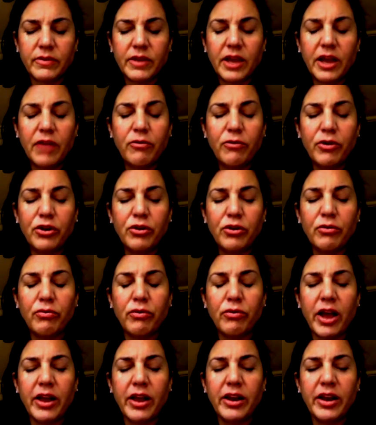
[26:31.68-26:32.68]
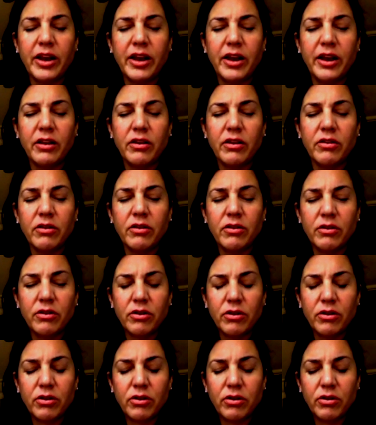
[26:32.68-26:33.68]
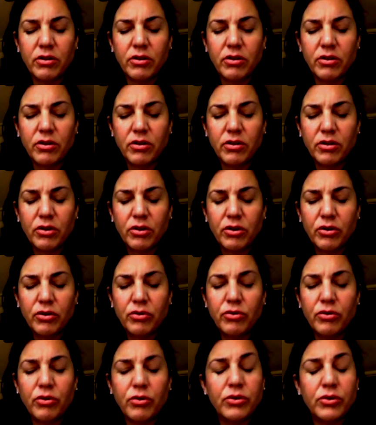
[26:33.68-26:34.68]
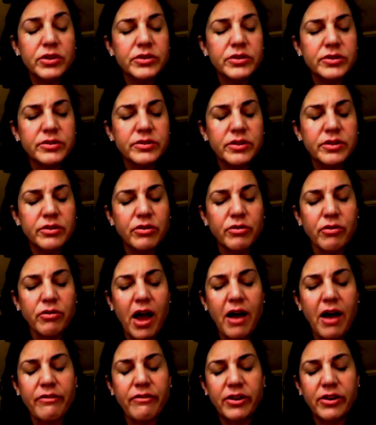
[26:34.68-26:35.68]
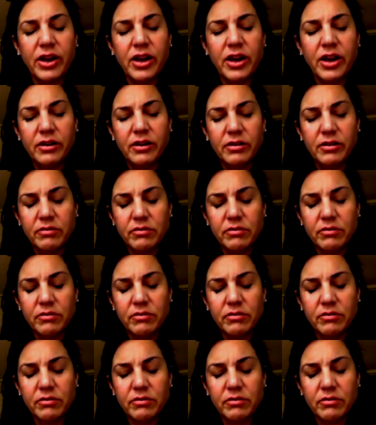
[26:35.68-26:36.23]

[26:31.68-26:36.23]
And when you're ready, notice the gravity